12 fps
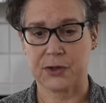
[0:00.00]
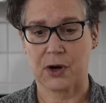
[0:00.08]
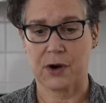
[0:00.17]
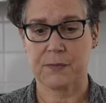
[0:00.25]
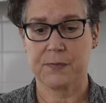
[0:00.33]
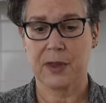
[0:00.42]

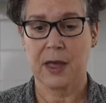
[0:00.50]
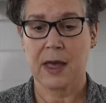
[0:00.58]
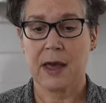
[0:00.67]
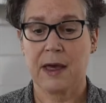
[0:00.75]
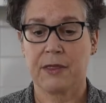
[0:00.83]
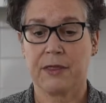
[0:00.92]
are.
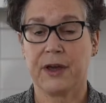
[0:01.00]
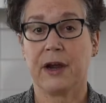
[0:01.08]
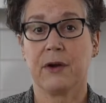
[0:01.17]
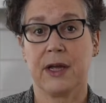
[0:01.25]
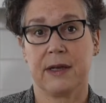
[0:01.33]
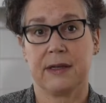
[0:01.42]

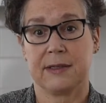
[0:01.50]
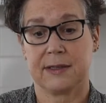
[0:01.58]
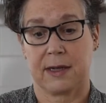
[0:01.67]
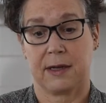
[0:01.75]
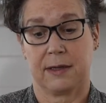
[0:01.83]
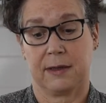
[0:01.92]
There is
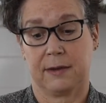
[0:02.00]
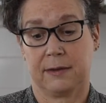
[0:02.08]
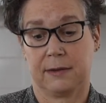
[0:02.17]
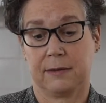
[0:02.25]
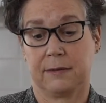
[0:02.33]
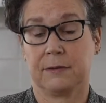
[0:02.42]

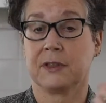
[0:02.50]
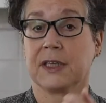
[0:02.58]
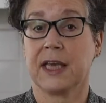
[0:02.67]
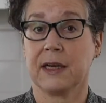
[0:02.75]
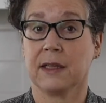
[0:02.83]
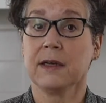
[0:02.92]

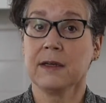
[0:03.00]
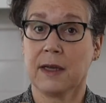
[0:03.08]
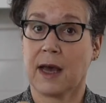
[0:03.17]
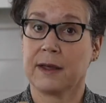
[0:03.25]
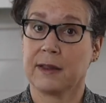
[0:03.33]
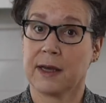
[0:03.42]
tequila,
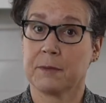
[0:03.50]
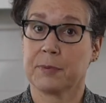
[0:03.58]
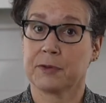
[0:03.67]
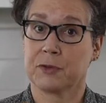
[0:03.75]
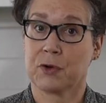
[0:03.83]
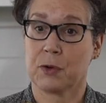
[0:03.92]
I like
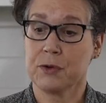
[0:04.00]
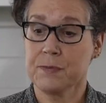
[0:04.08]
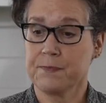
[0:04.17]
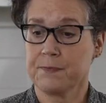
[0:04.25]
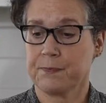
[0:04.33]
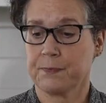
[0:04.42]
Patron.
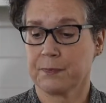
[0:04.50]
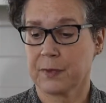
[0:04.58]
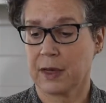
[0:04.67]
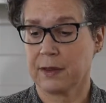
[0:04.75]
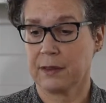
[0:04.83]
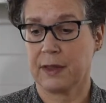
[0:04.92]

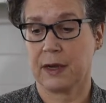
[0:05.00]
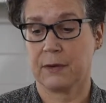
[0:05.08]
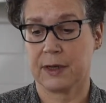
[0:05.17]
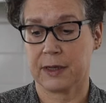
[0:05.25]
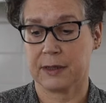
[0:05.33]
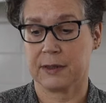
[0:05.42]
There
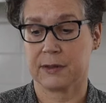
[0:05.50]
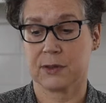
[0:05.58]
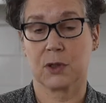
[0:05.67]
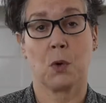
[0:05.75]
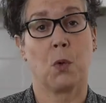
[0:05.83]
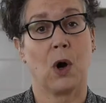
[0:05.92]
is
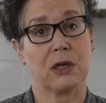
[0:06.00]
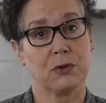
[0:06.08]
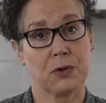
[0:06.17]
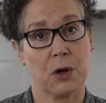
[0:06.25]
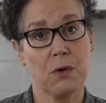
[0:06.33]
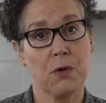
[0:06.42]

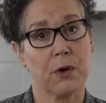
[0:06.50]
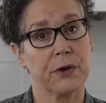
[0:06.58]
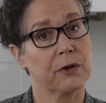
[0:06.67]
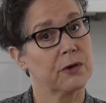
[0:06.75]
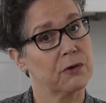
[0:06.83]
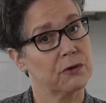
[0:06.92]
Cointreau, or you
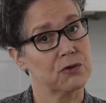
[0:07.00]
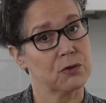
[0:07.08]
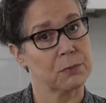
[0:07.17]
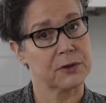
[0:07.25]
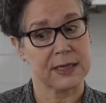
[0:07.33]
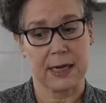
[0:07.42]
can use
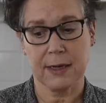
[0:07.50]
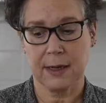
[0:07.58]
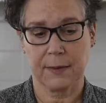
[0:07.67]
triple sec.